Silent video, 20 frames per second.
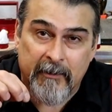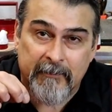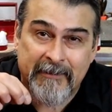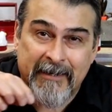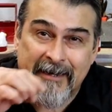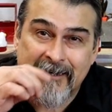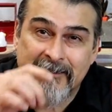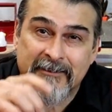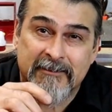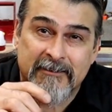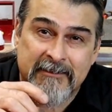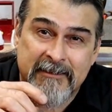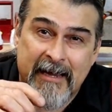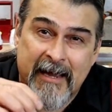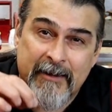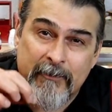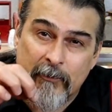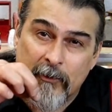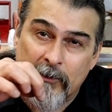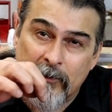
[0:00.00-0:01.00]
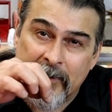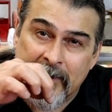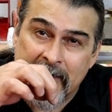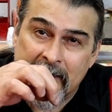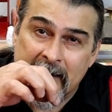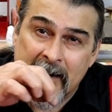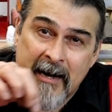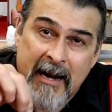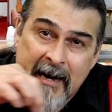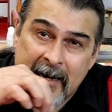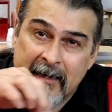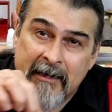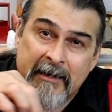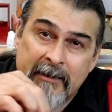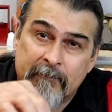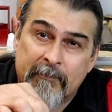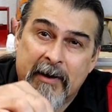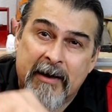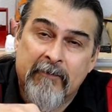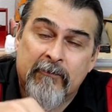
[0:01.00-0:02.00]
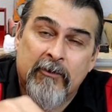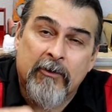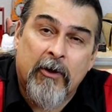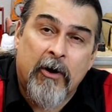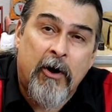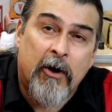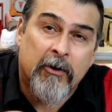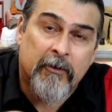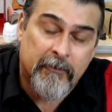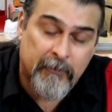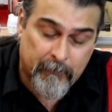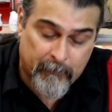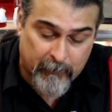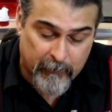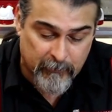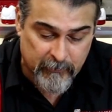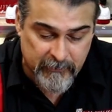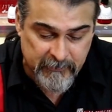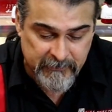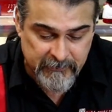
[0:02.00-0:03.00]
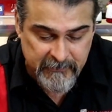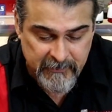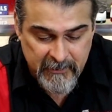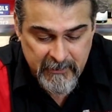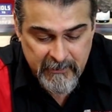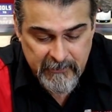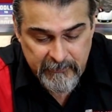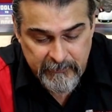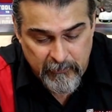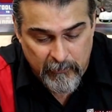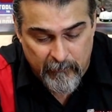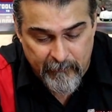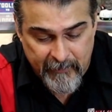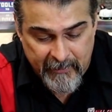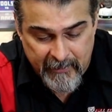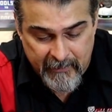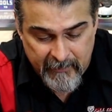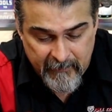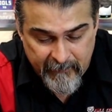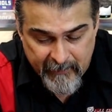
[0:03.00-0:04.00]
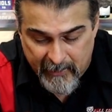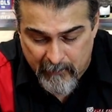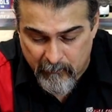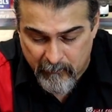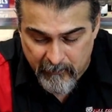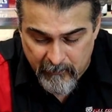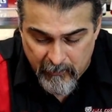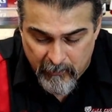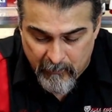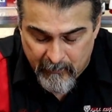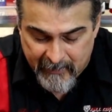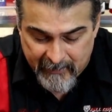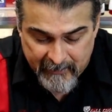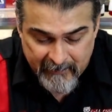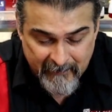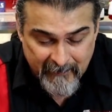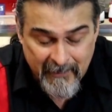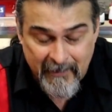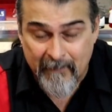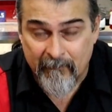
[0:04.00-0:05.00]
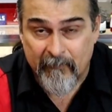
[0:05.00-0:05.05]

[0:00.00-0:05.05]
take a sand roll and lightly bevel all of the bores so that they will go in.